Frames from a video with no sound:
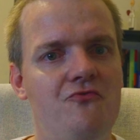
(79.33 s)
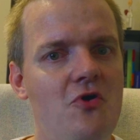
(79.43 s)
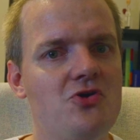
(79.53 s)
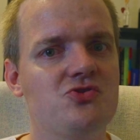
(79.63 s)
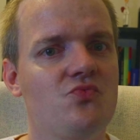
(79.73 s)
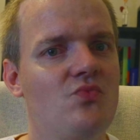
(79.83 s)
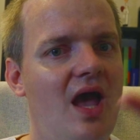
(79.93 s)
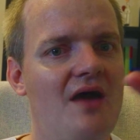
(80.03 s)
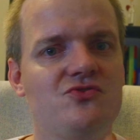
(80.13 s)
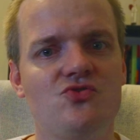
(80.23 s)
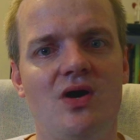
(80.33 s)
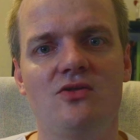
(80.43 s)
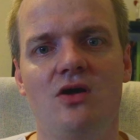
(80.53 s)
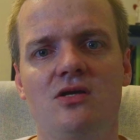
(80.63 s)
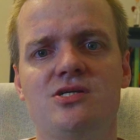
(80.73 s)
First, we have to
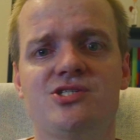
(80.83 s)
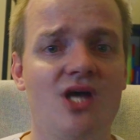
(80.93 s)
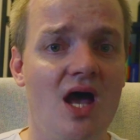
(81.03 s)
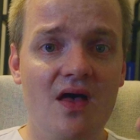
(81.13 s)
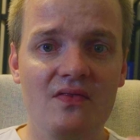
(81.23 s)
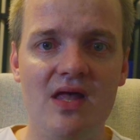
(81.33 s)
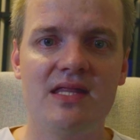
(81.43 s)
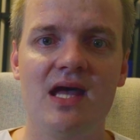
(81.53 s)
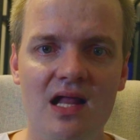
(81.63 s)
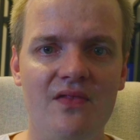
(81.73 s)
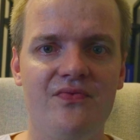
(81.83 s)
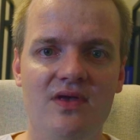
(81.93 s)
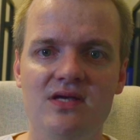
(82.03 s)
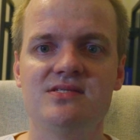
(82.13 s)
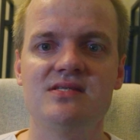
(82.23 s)
acknowledge that health
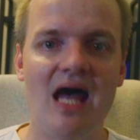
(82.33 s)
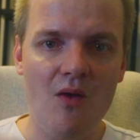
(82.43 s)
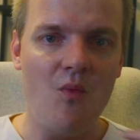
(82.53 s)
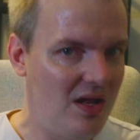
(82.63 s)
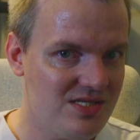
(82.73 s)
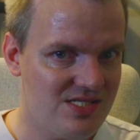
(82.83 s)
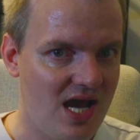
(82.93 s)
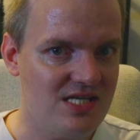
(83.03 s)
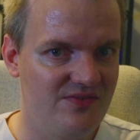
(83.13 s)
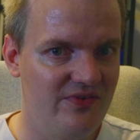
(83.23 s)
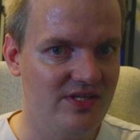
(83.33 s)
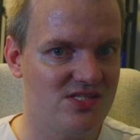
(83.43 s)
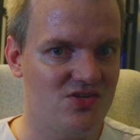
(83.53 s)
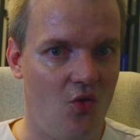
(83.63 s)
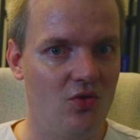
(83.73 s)
isn't a
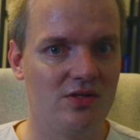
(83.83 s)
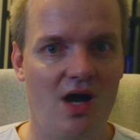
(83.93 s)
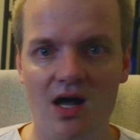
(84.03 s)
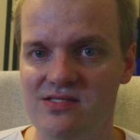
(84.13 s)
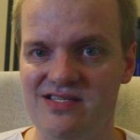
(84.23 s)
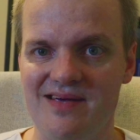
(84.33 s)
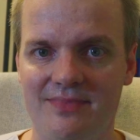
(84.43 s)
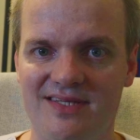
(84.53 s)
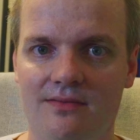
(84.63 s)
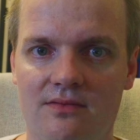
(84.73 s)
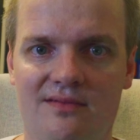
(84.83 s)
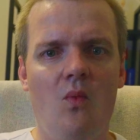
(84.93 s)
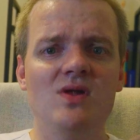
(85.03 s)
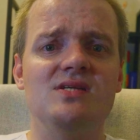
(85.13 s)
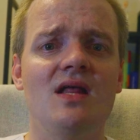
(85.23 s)
one-size-fits-all concept.
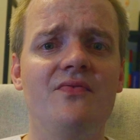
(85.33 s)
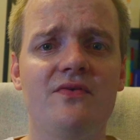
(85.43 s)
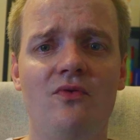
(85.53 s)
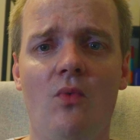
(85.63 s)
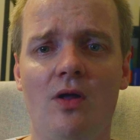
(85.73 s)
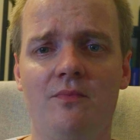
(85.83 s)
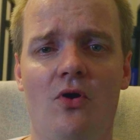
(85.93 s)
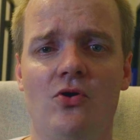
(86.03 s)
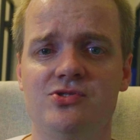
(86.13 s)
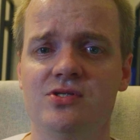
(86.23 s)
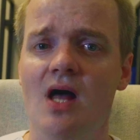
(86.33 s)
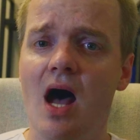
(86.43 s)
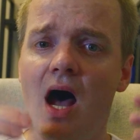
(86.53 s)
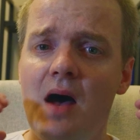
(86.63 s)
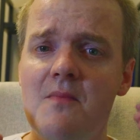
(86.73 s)
What's healthy for one person
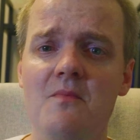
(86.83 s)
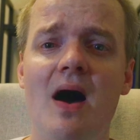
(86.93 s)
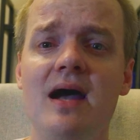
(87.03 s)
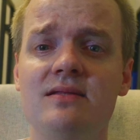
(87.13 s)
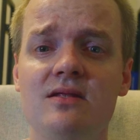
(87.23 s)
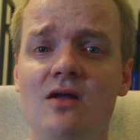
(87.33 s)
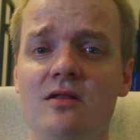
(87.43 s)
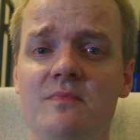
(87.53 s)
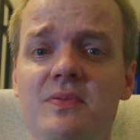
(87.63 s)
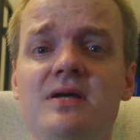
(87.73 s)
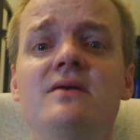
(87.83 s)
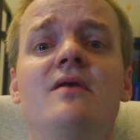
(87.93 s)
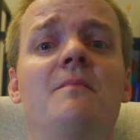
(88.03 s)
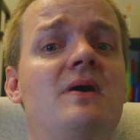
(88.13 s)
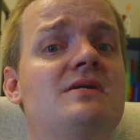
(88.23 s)
might not be
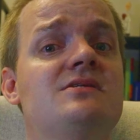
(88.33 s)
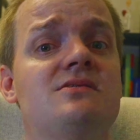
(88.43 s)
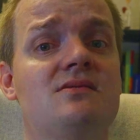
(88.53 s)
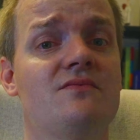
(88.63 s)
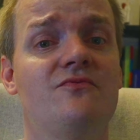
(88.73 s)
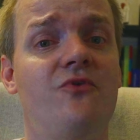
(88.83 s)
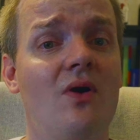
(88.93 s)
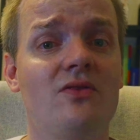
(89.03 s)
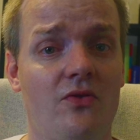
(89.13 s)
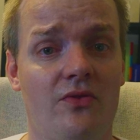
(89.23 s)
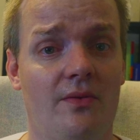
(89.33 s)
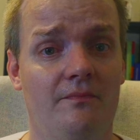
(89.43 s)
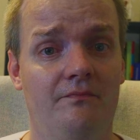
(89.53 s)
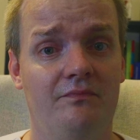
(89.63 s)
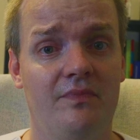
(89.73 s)
the best for another.
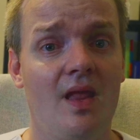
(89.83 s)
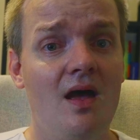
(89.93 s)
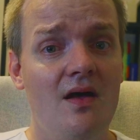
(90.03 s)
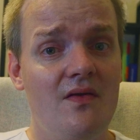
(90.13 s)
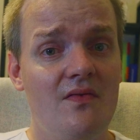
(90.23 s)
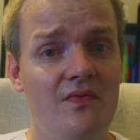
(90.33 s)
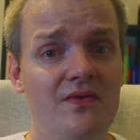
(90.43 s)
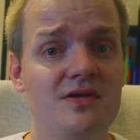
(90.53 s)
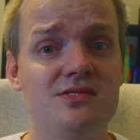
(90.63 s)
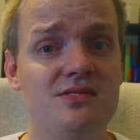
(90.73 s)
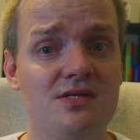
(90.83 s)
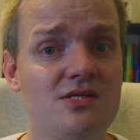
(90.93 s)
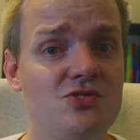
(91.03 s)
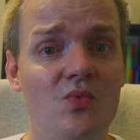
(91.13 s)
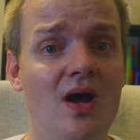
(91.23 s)
This
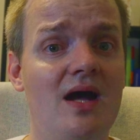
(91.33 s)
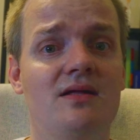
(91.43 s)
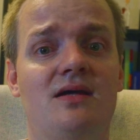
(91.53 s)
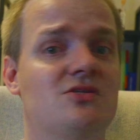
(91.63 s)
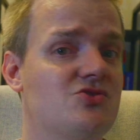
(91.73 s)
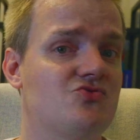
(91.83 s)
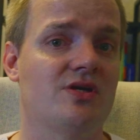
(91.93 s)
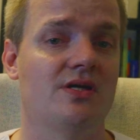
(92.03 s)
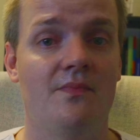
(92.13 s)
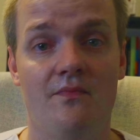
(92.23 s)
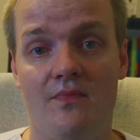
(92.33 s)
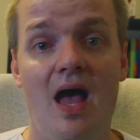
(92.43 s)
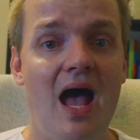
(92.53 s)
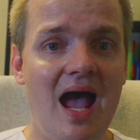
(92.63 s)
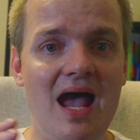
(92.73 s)
is where it gets tricky.
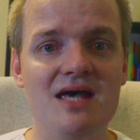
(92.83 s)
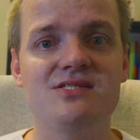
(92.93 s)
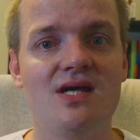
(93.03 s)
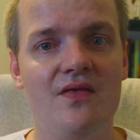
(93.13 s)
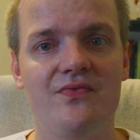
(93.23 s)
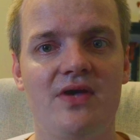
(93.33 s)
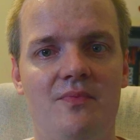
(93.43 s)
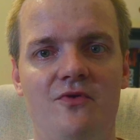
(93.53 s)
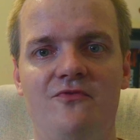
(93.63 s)
As healthcare